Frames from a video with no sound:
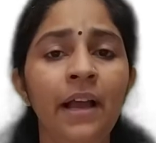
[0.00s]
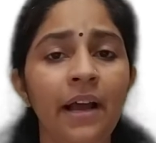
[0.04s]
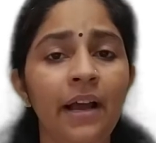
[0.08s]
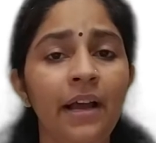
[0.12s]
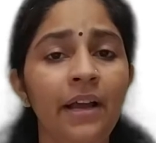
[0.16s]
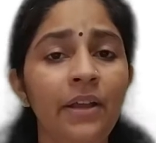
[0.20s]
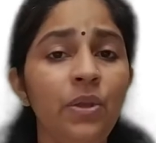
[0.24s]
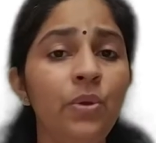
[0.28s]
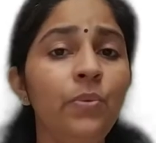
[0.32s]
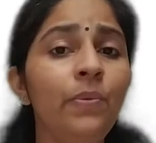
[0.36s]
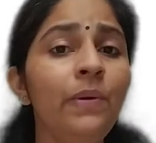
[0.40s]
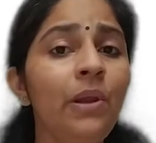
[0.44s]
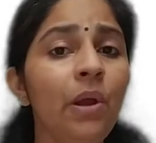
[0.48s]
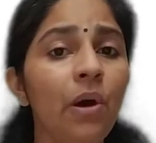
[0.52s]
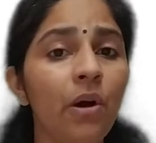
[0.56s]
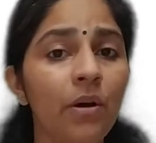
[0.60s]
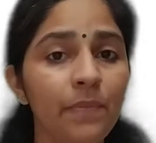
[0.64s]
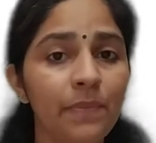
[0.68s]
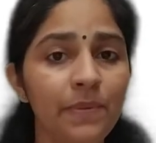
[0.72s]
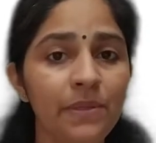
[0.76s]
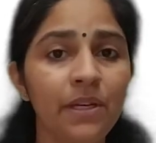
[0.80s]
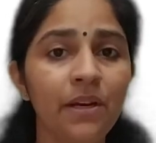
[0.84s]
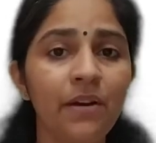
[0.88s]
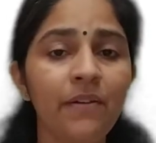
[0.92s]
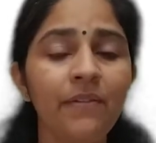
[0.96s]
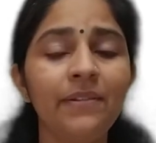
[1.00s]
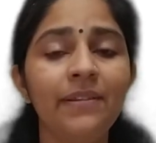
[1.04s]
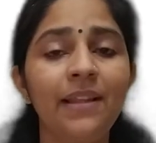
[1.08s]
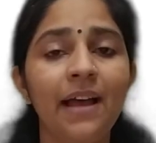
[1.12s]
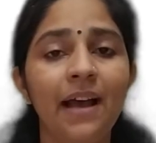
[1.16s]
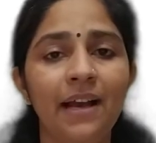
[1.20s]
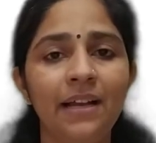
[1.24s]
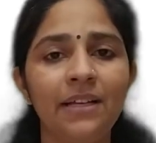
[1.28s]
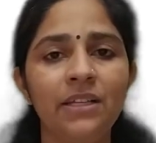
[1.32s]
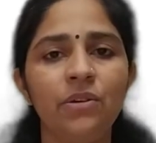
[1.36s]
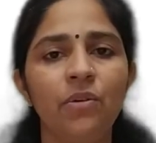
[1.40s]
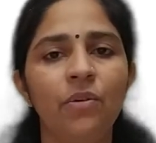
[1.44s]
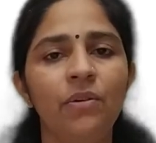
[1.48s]
You will observe
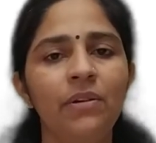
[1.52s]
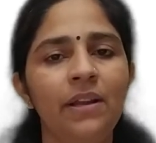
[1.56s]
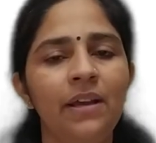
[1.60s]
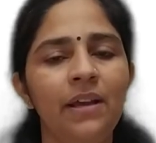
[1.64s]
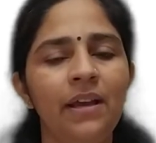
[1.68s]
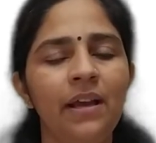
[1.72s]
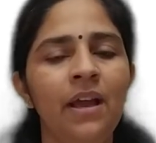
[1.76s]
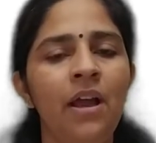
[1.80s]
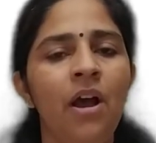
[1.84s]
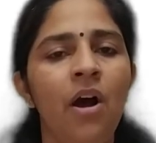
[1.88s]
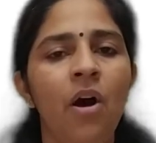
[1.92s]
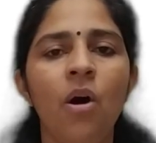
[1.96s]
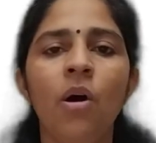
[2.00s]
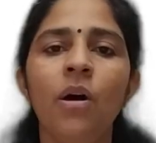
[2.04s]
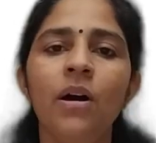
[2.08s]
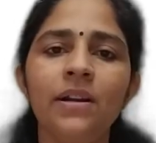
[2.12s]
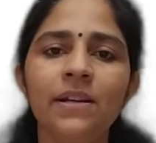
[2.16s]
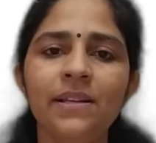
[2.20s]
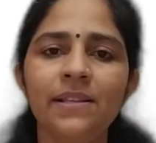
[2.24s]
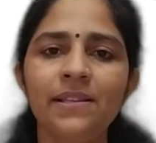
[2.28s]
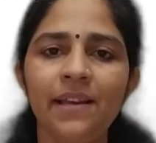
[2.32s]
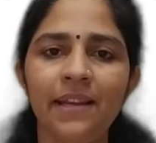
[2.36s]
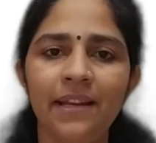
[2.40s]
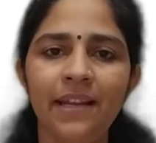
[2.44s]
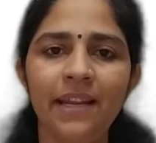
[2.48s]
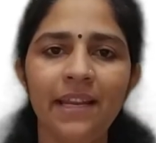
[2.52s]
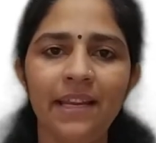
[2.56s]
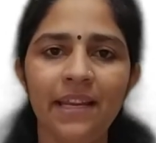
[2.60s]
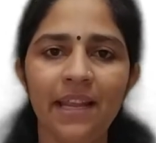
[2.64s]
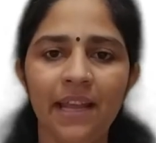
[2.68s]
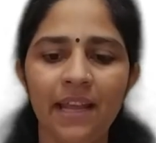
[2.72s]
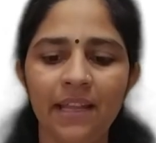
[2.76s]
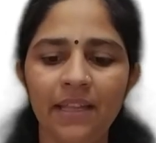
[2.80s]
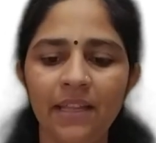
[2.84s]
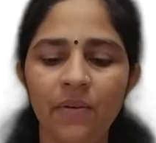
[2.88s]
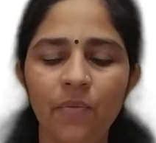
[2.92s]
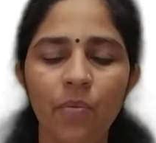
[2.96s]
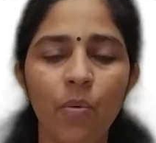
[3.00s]
that on a hot sunny
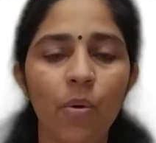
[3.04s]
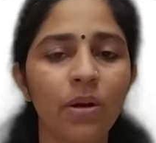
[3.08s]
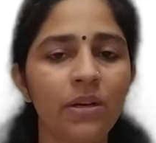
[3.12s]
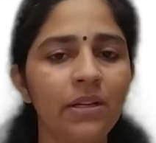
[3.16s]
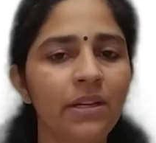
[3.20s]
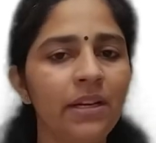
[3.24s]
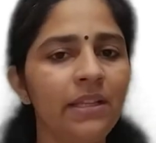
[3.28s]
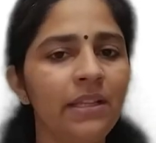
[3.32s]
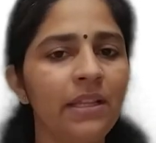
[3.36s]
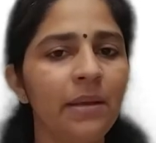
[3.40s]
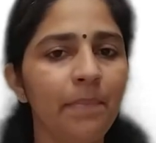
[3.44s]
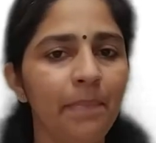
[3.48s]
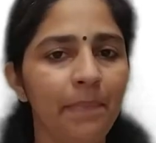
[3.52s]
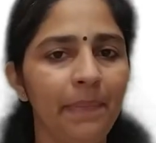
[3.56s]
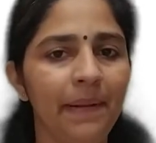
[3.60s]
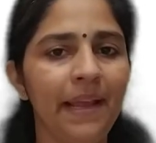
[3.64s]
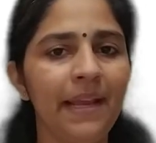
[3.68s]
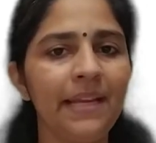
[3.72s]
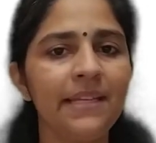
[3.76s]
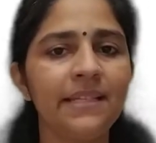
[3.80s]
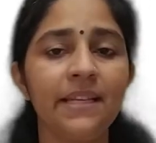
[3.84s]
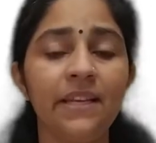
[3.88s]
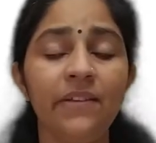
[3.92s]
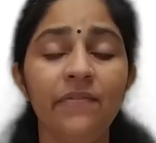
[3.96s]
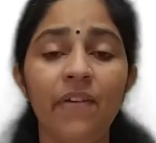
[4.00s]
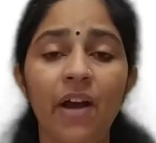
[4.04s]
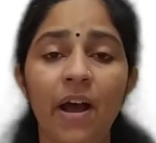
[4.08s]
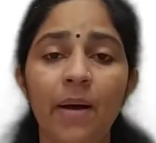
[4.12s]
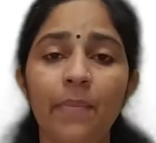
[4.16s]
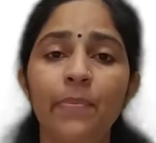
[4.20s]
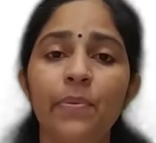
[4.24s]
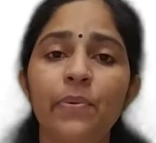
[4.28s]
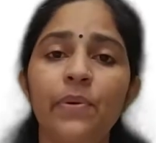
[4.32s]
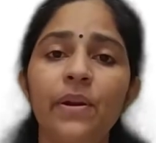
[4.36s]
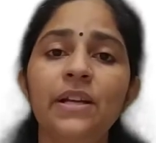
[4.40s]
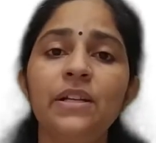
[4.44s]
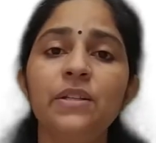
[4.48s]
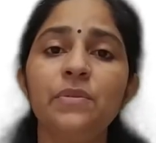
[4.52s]
day, the water in the plate
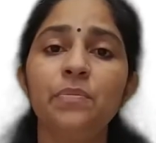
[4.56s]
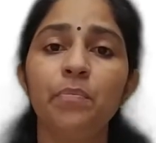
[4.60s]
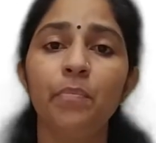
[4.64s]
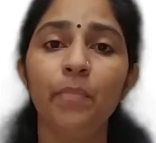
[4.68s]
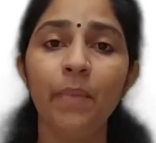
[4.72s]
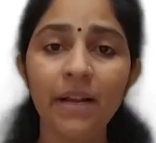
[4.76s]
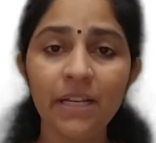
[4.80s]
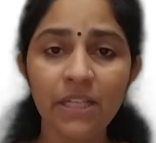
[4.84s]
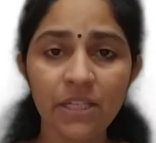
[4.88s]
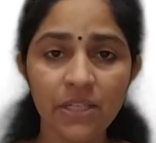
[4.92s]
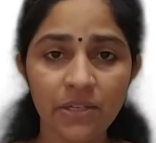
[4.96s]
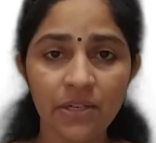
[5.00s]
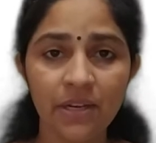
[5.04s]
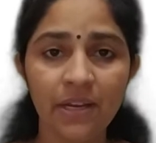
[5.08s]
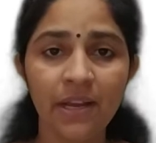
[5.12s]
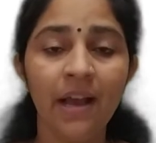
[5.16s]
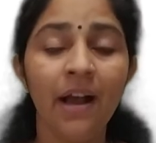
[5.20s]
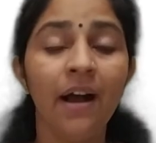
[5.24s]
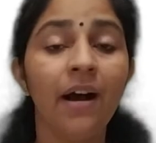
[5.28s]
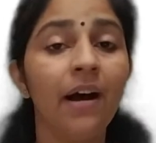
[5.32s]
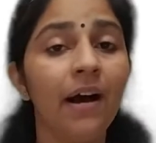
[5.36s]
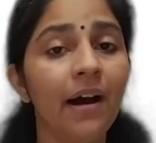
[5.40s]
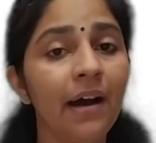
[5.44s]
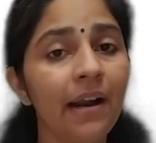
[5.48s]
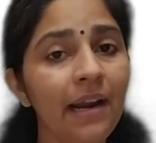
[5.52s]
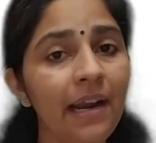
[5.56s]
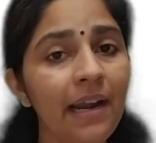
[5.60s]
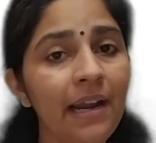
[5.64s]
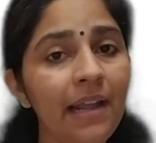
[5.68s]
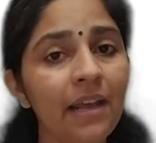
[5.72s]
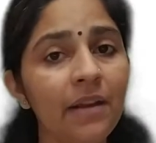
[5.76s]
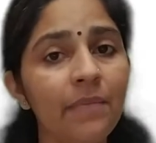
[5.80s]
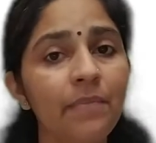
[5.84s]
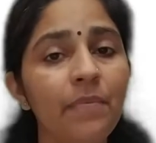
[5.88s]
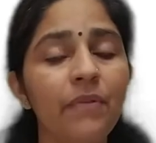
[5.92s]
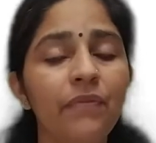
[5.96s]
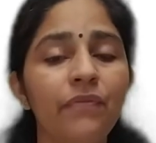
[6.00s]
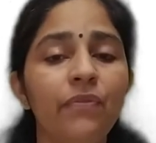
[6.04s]
evaporates much
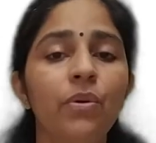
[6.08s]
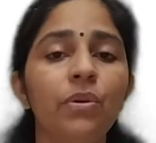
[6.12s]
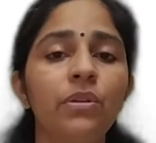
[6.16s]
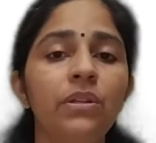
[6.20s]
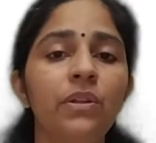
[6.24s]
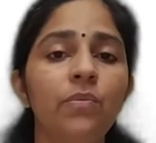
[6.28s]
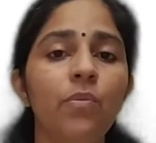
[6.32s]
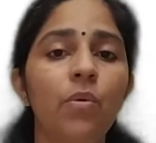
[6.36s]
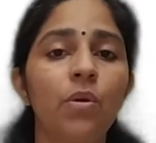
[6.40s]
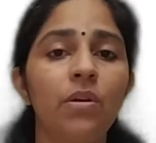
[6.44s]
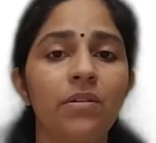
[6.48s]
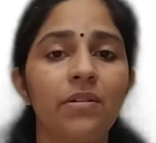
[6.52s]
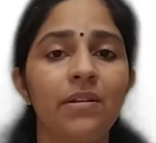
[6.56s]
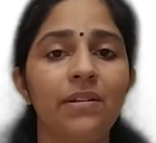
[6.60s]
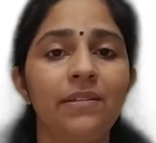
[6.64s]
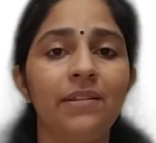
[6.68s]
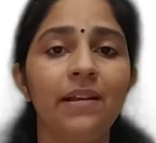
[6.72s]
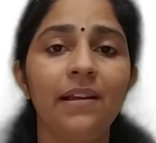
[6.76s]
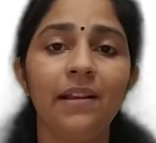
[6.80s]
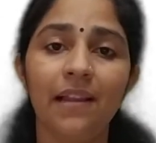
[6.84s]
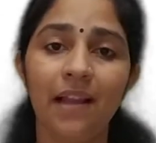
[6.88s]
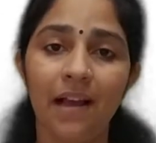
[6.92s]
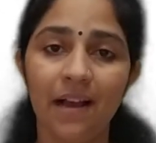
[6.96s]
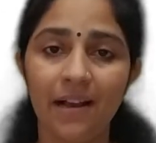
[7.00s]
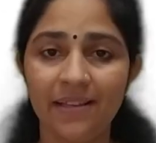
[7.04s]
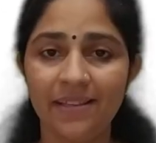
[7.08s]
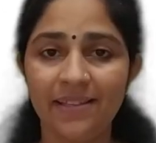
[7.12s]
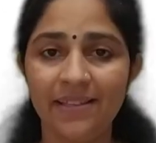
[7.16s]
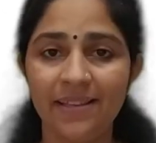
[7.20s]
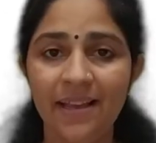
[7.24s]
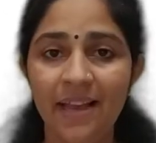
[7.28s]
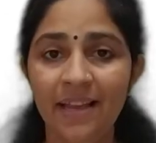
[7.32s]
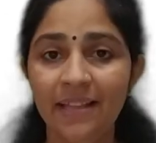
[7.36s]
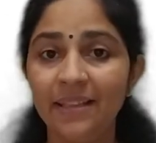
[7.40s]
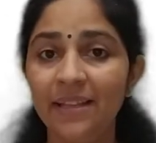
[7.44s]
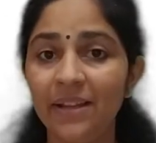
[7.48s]
earlier before the water in the glass.